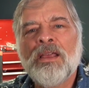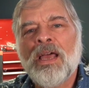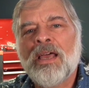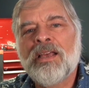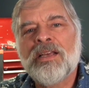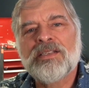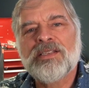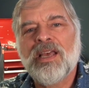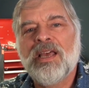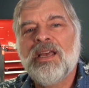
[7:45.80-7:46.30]

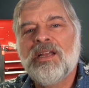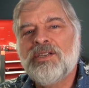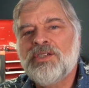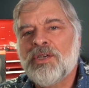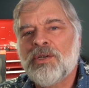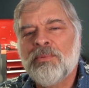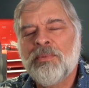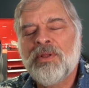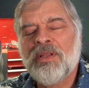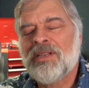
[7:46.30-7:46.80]
guess
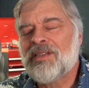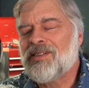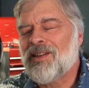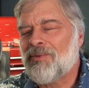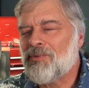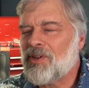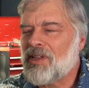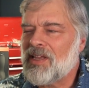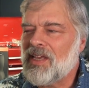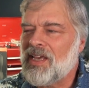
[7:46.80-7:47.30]
edgier. It's
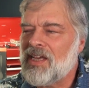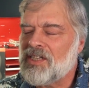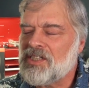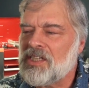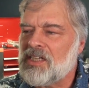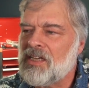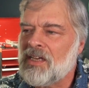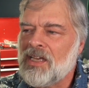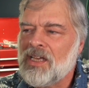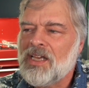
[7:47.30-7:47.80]
not really
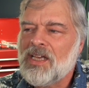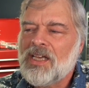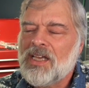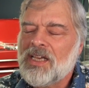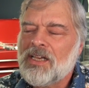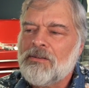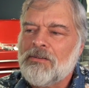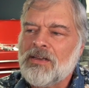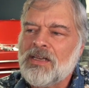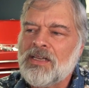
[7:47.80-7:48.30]
edgy.
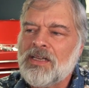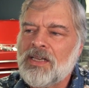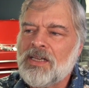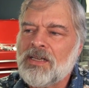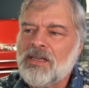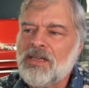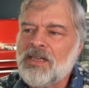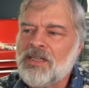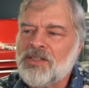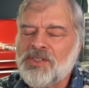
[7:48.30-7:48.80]

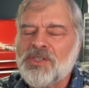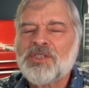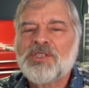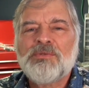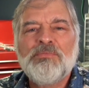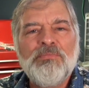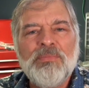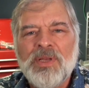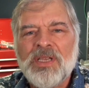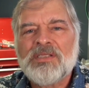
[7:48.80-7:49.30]
It's
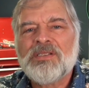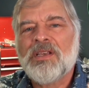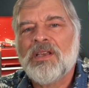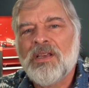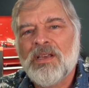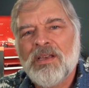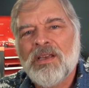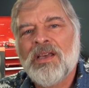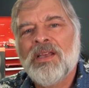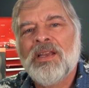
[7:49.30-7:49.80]
just
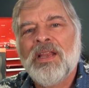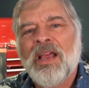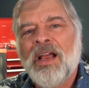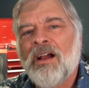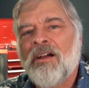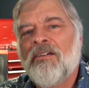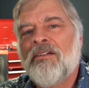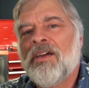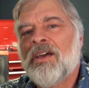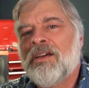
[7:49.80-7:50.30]
missing an
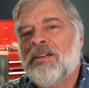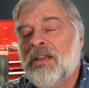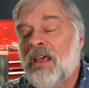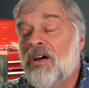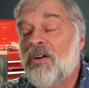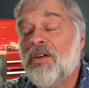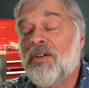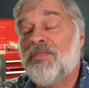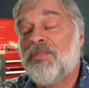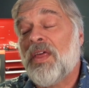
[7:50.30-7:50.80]
area.
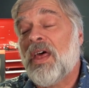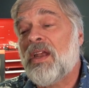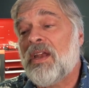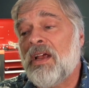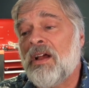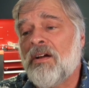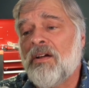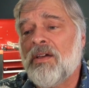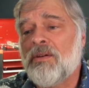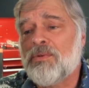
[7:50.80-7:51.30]
Now, if that
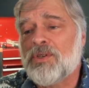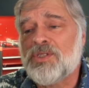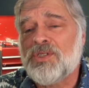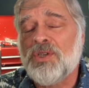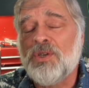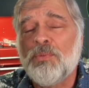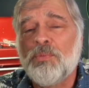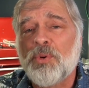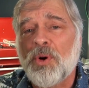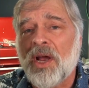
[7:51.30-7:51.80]
area was
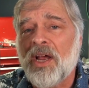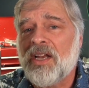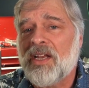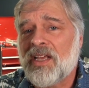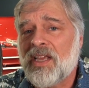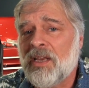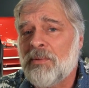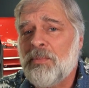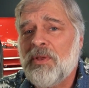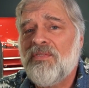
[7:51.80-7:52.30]
too bright,
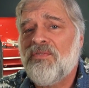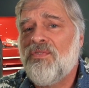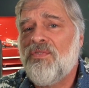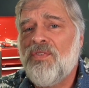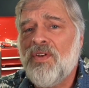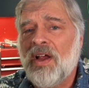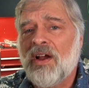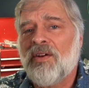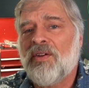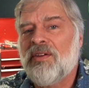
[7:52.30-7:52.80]
it can be
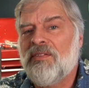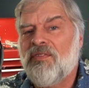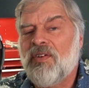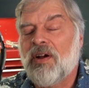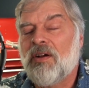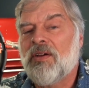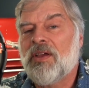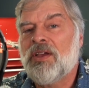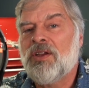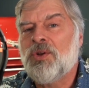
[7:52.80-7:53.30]
very,
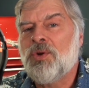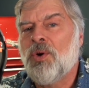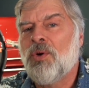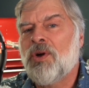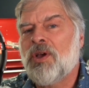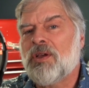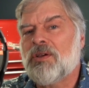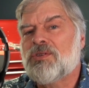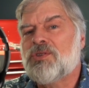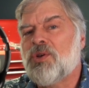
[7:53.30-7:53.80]
very
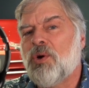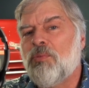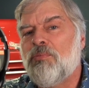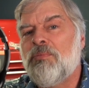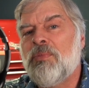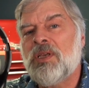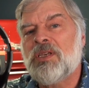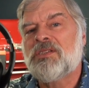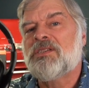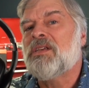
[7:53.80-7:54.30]
annoying. So
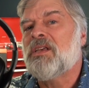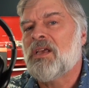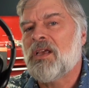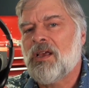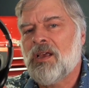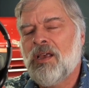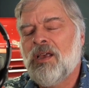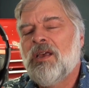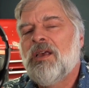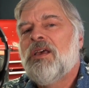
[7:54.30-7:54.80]

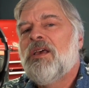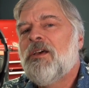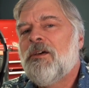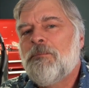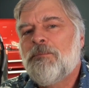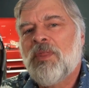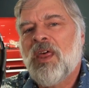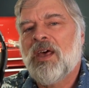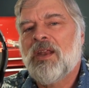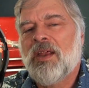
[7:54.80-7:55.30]
missing
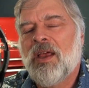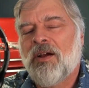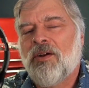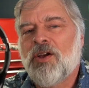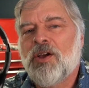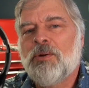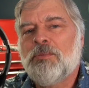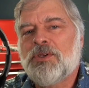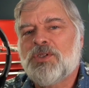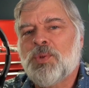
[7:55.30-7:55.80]
that
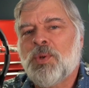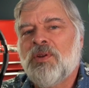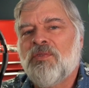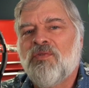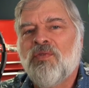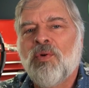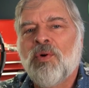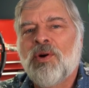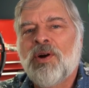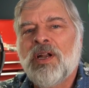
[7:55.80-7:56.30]
area between
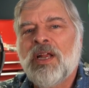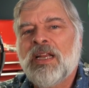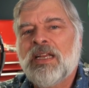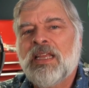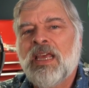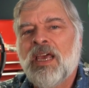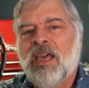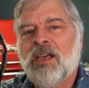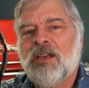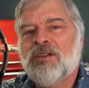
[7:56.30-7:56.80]
4 and
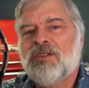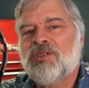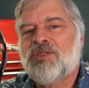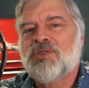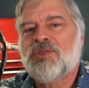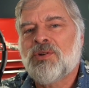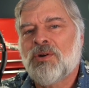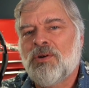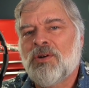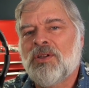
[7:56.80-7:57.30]
8K is
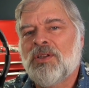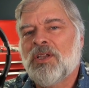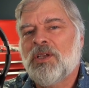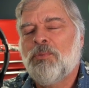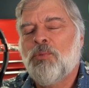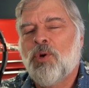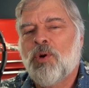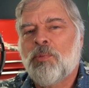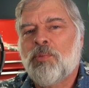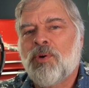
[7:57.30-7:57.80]
certainly
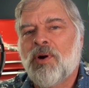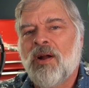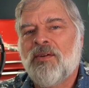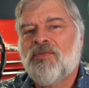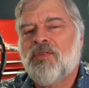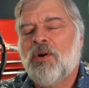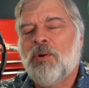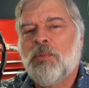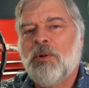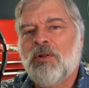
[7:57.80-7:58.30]
more
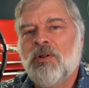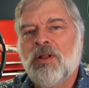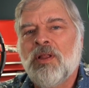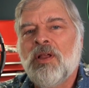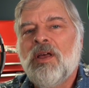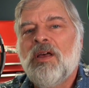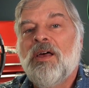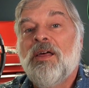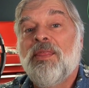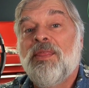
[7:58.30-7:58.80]
preferable
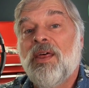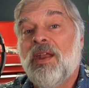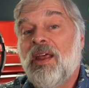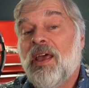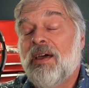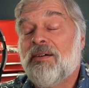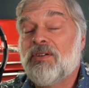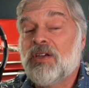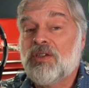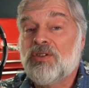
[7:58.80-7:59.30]
than
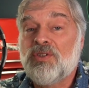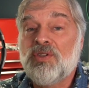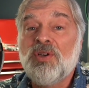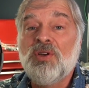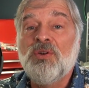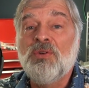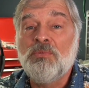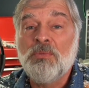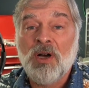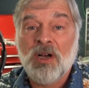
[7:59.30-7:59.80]
having
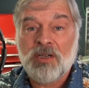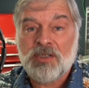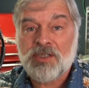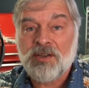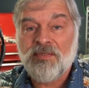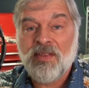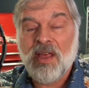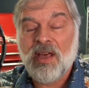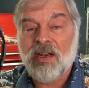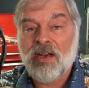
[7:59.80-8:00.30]
too much
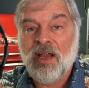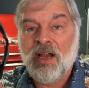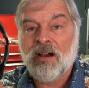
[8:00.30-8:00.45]
of that